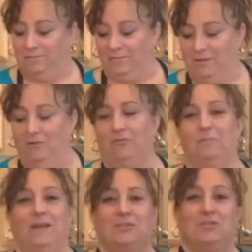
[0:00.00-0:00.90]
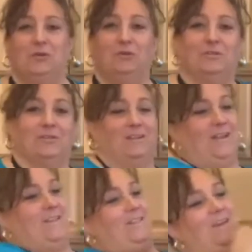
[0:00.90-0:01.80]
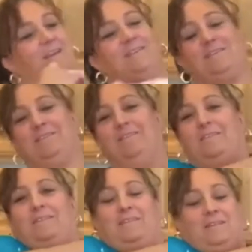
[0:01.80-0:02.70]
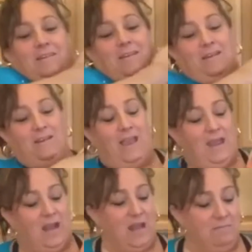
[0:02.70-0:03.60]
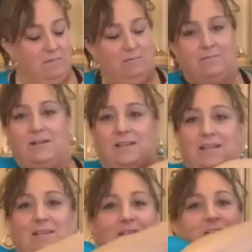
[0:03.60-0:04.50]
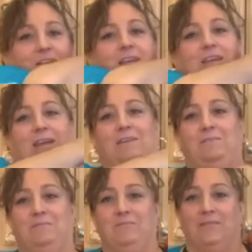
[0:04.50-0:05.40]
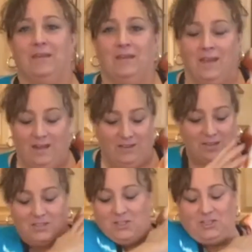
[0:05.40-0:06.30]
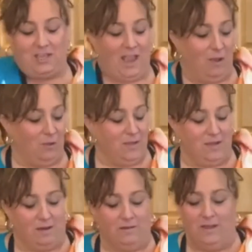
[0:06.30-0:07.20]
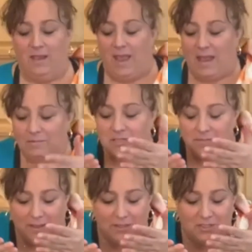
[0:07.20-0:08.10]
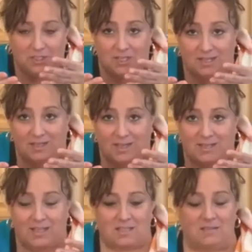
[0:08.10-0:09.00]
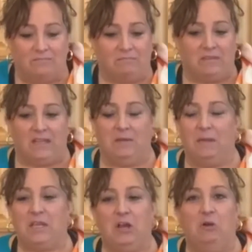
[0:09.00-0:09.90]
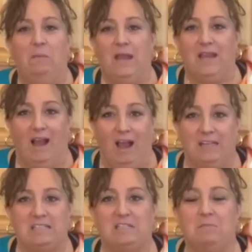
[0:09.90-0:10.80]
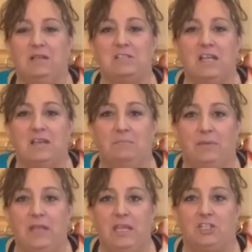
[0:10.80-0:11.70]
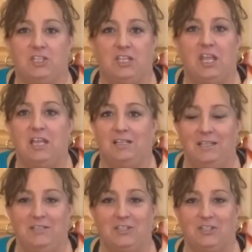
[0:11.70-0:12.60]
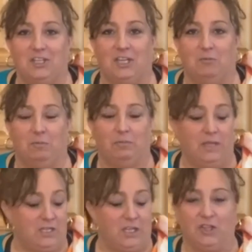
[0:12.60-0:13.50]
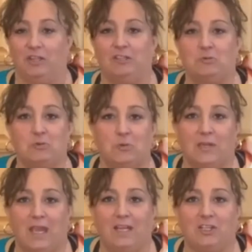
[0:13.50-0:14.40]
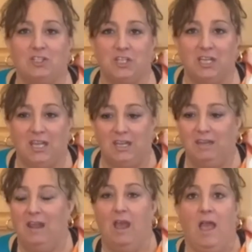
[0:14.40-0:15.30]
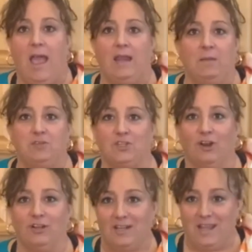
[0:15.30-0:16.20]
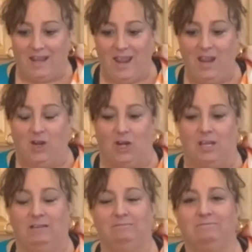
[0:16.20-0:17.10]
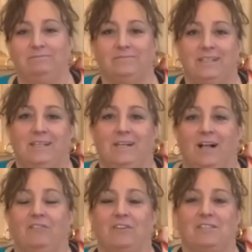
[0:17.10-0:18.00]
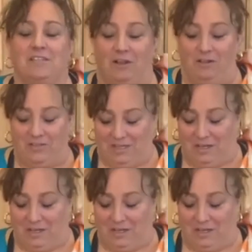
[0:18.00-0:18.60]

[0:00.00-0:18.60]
over my shoulder like this. And I'm cleaning the chicken. And I got this towel here. And I'm smelling the chicken like this. And I'm like, oh my God, it smells like bleach. Did they clean this chicken with bleach? I thought this was organic chicken. And I'm starting to get angry. All of a sudden I